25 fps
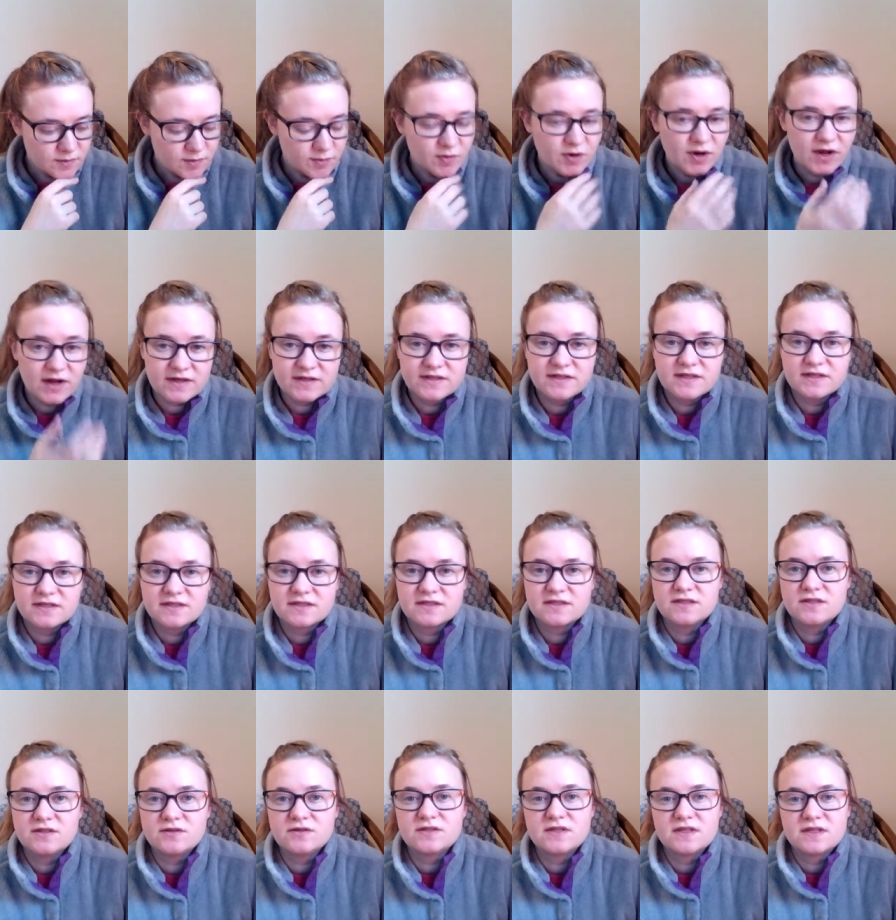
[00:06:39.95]
practice
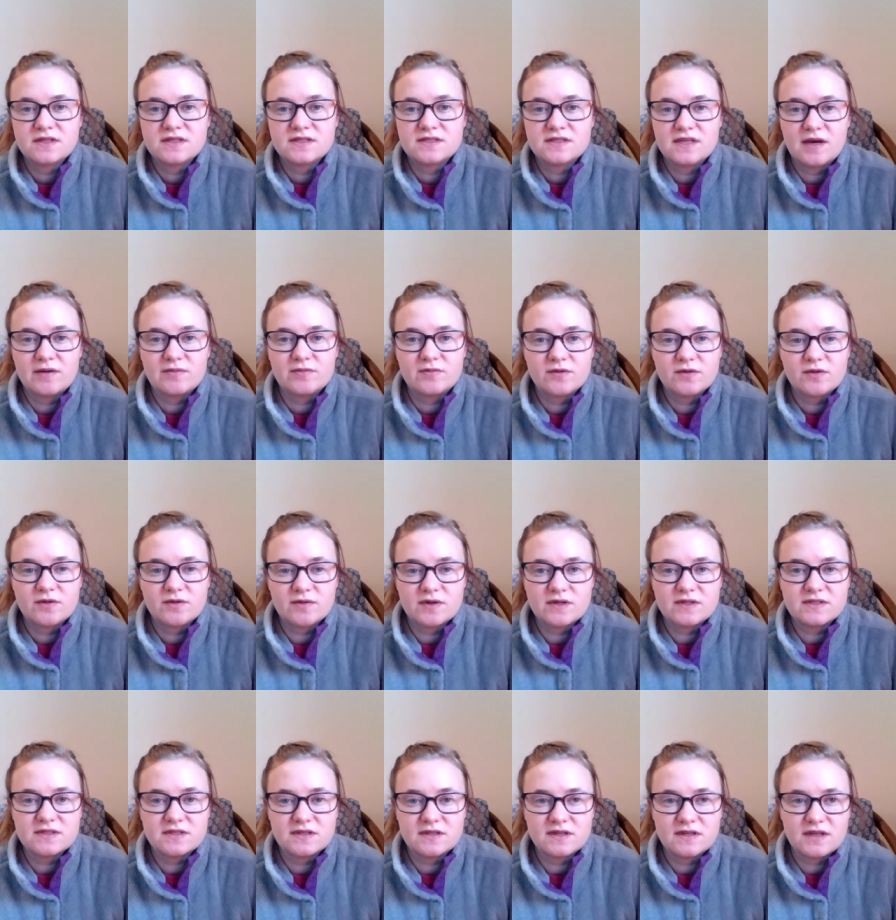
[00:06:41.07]
using this app for the
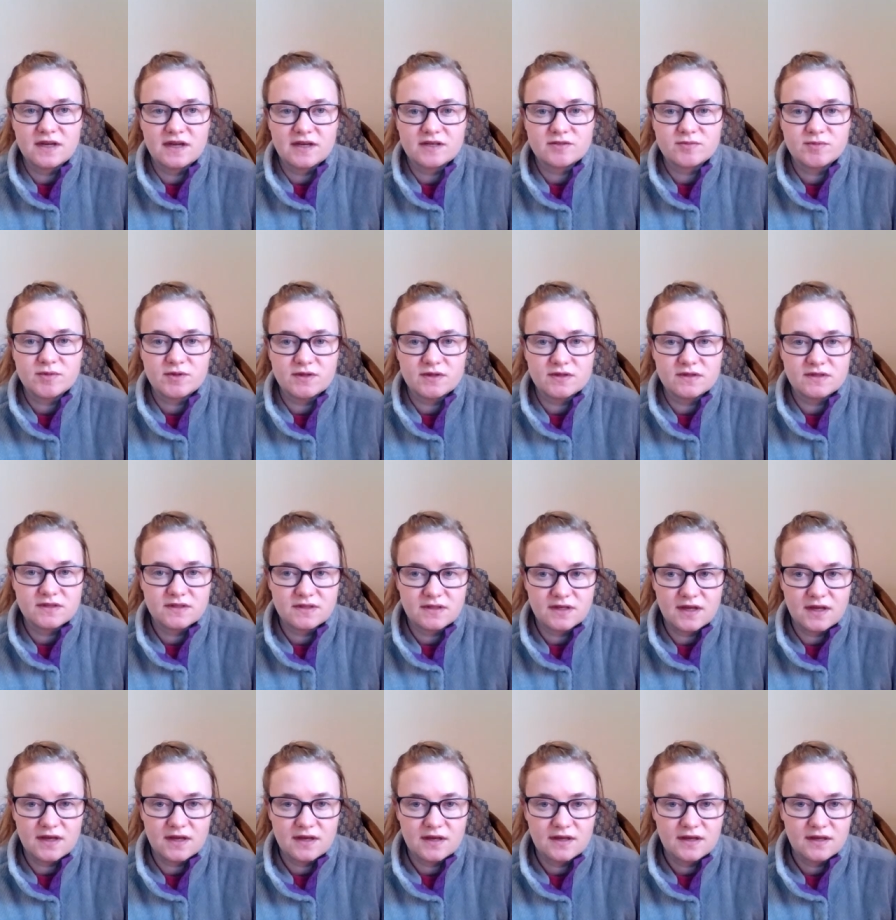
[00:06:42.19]
rest of the class period
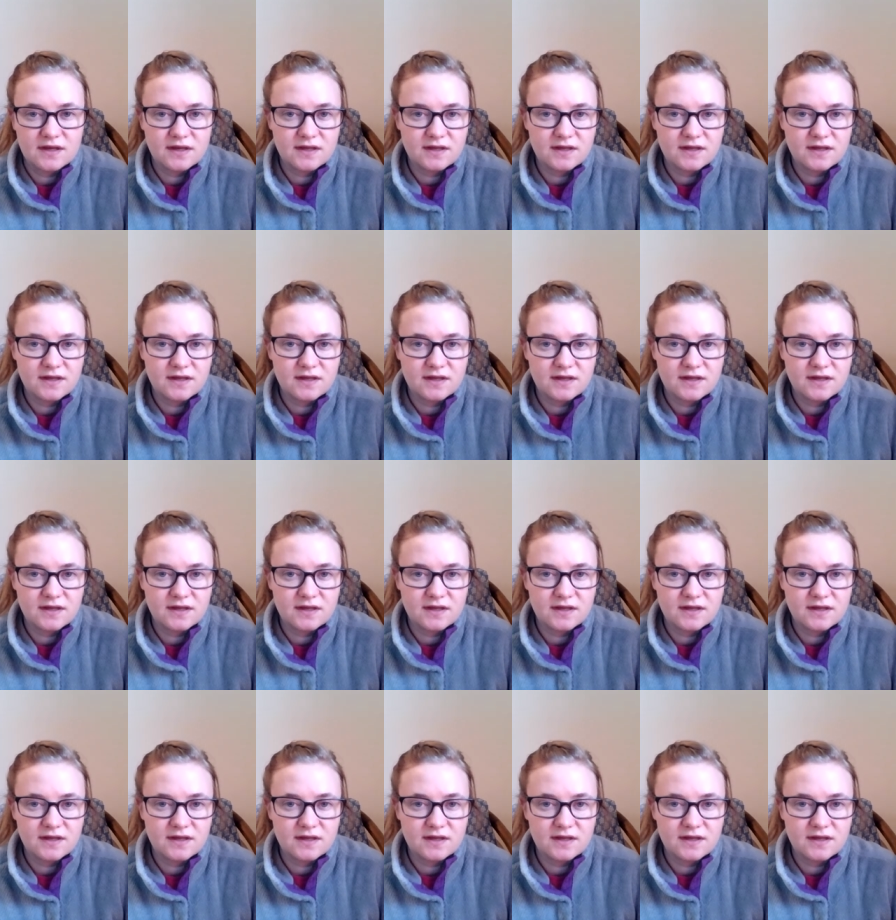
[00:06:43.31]
today.